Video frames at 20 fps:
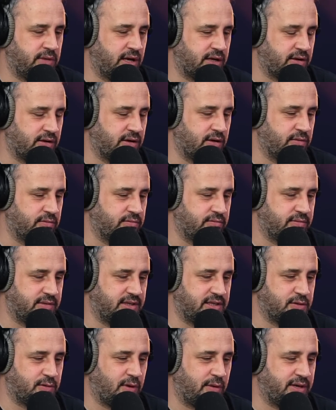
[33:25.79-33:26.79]
I don't know.
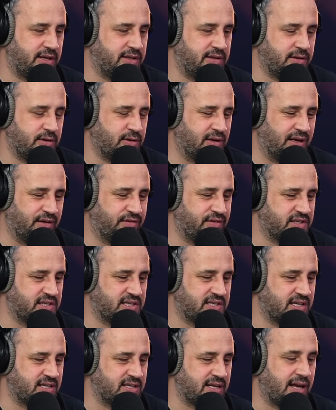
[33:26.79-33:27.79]
This is why we need the nuclear
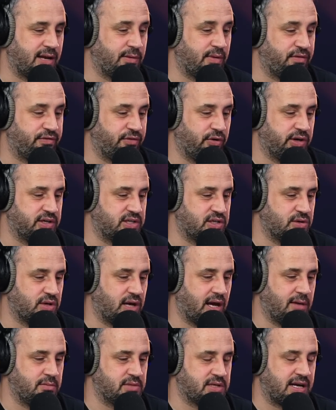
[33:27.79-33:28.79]
physicist. Anyway, 42
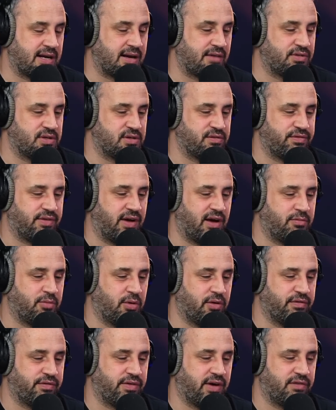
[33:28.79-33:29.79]
games and an average of
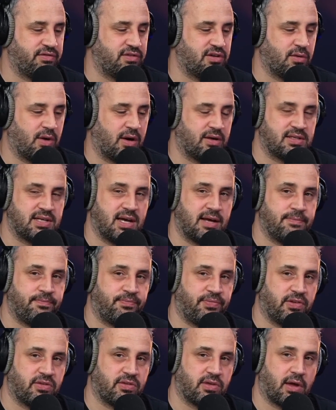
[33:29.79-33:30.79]
5.52 out of 10
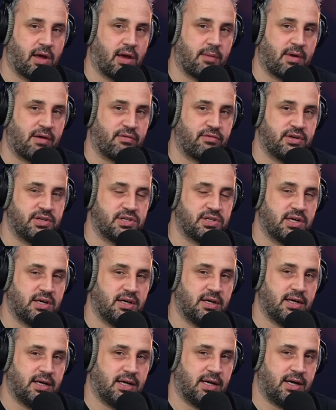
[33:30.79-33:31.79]
is the game average,
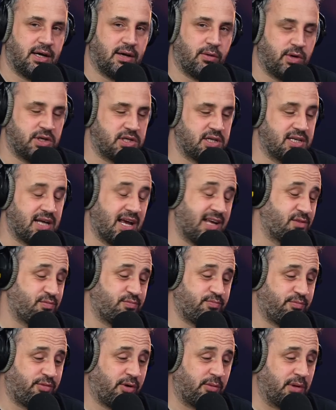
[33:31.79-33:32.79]
which is
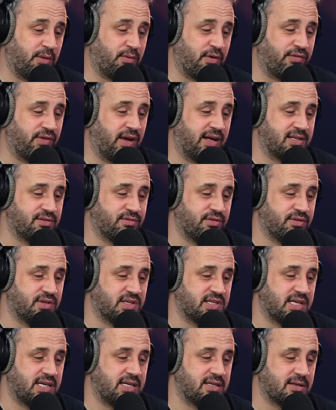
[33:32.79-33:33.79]
probably reflective of the
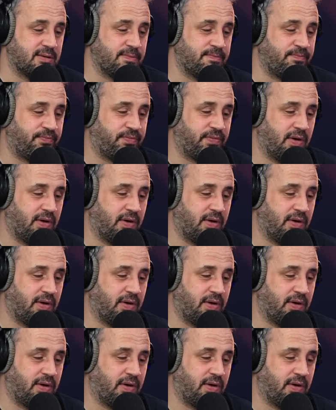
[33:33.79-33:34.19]
season.